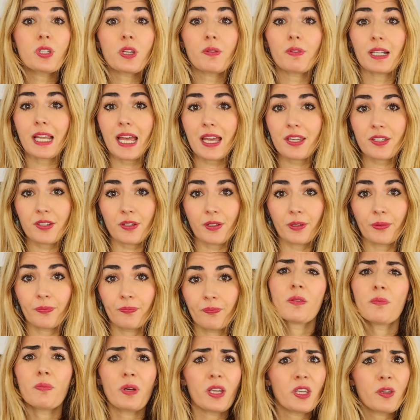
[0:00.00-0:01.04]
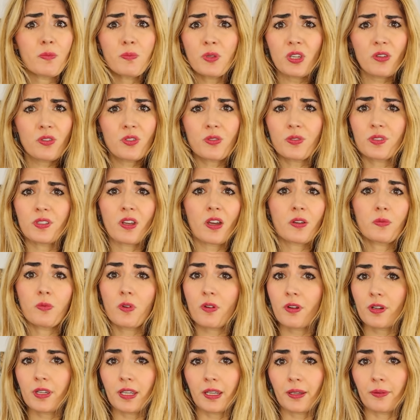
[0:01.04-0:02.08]
her a letter. My computer's not
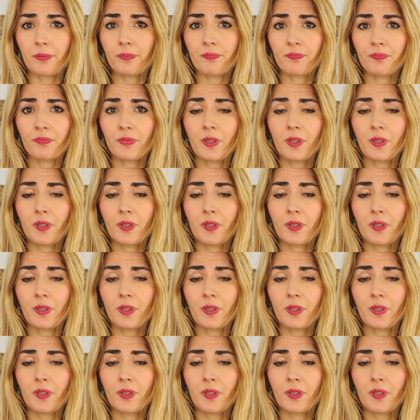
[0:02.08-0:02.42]
working.